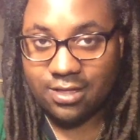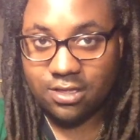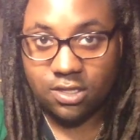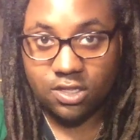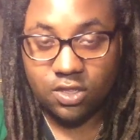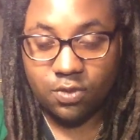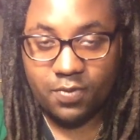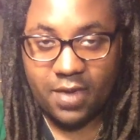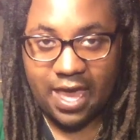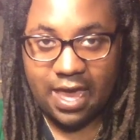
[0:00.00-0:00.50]

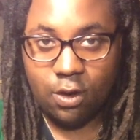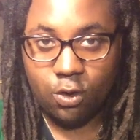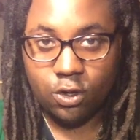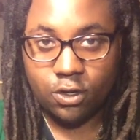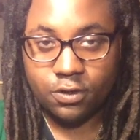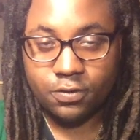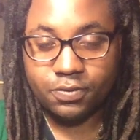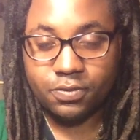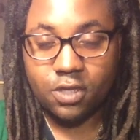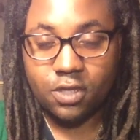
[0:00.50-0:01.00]
to power.
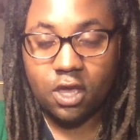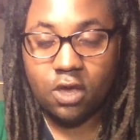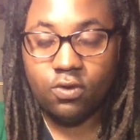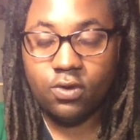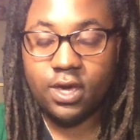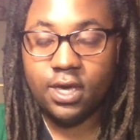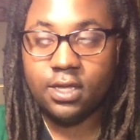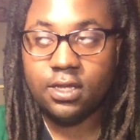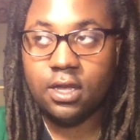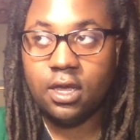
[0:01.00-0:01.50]
All
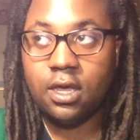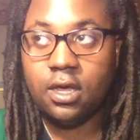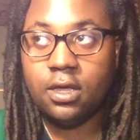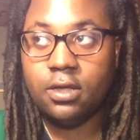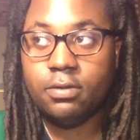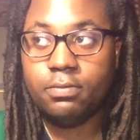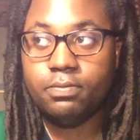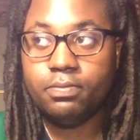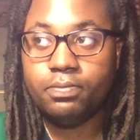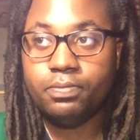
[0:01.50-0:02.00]
right,
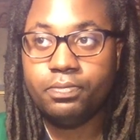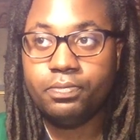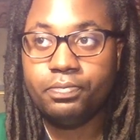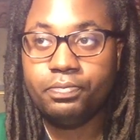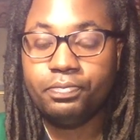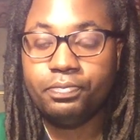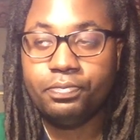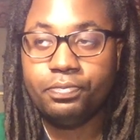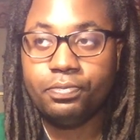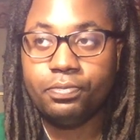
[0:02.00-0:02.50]
um,
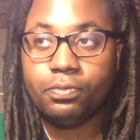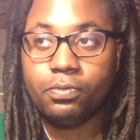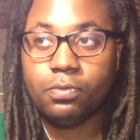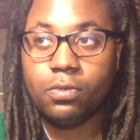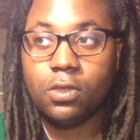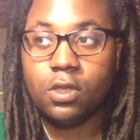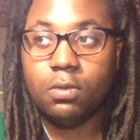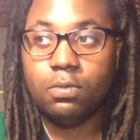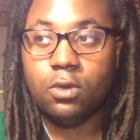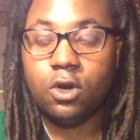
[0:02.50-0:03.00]

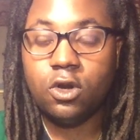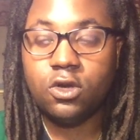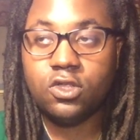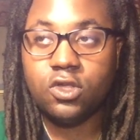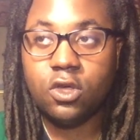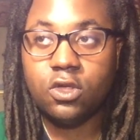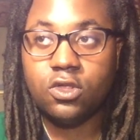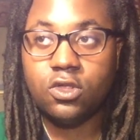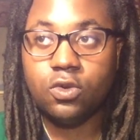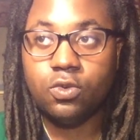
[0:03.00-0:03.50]
Mars
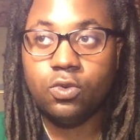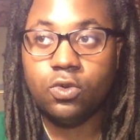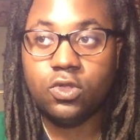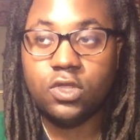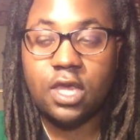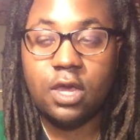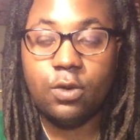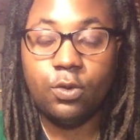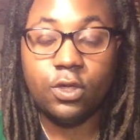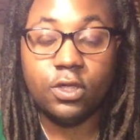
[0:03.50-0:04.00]
also rules
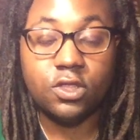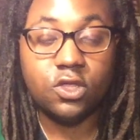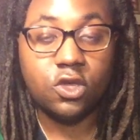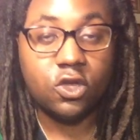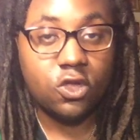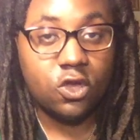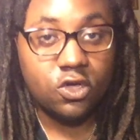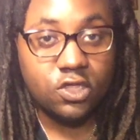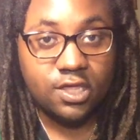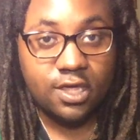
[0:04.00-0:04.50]
how we assert
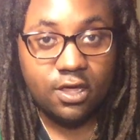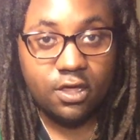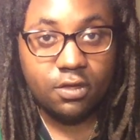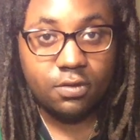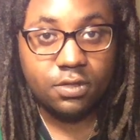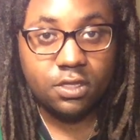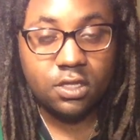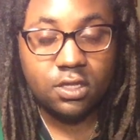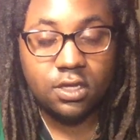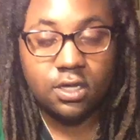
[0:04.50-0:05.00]

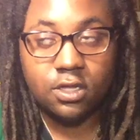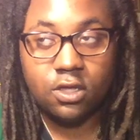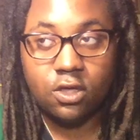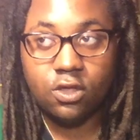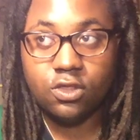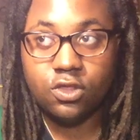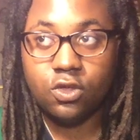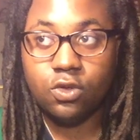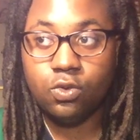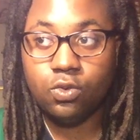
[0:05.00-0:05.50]
ourselves. It
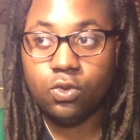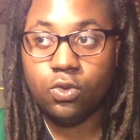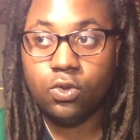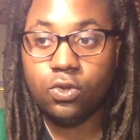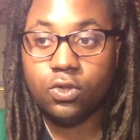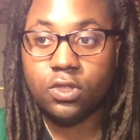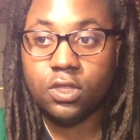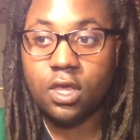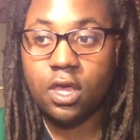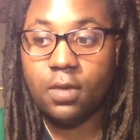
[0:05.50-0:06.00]
also
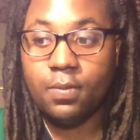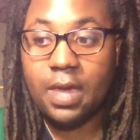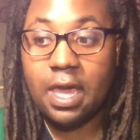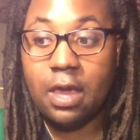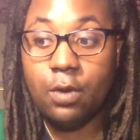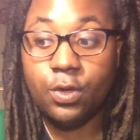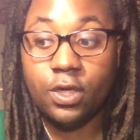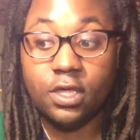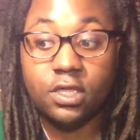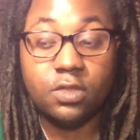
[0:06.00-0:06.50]
rules um, how
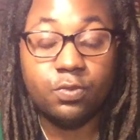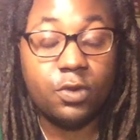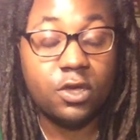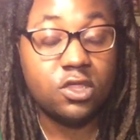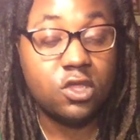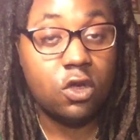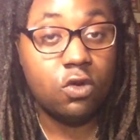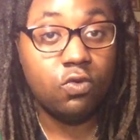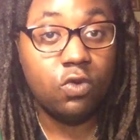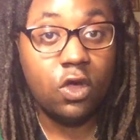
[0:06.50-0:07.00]
we express
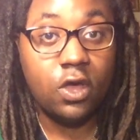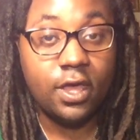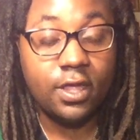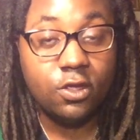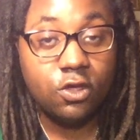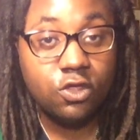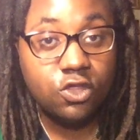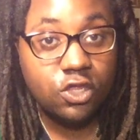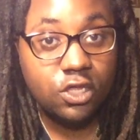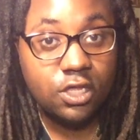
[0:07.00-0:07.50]
our raw
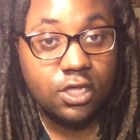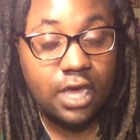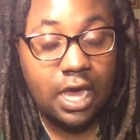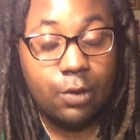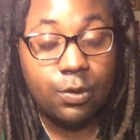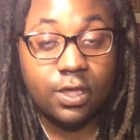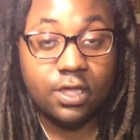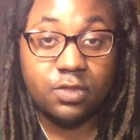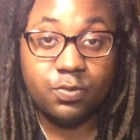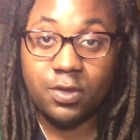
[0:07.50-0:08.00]
energy, how
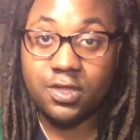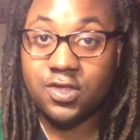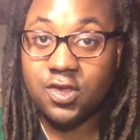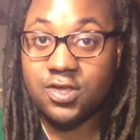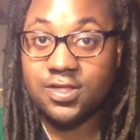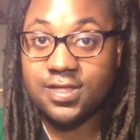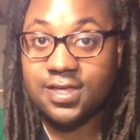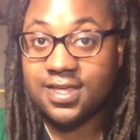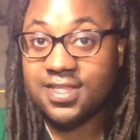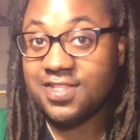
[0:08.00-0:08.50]
we express our
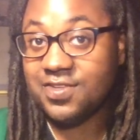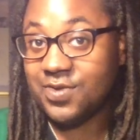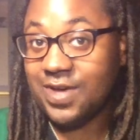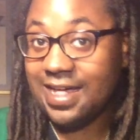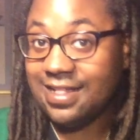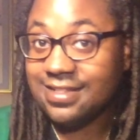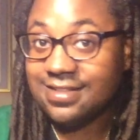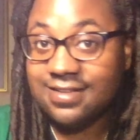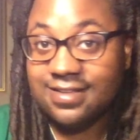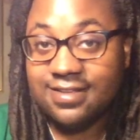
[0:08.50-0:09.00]

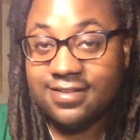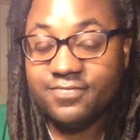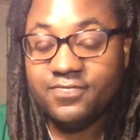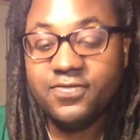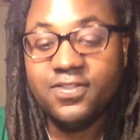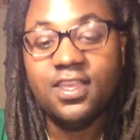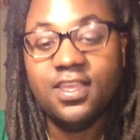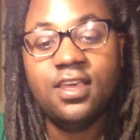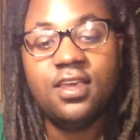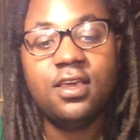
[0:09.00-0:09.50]
sexuality.
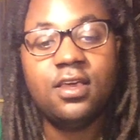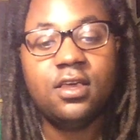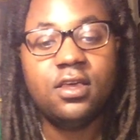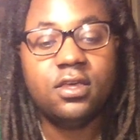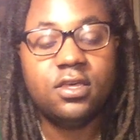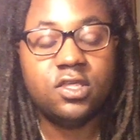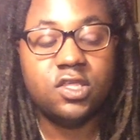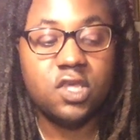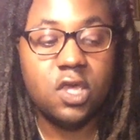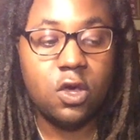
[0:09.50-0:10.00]

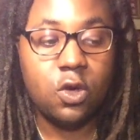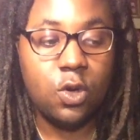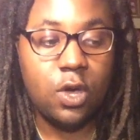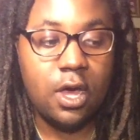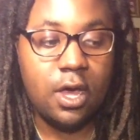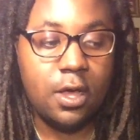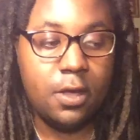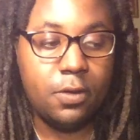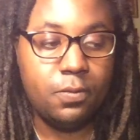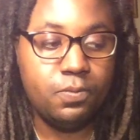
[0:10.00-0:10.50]
So,
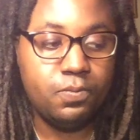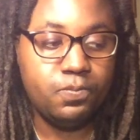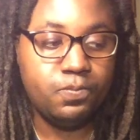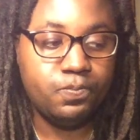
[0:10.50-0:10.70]
um,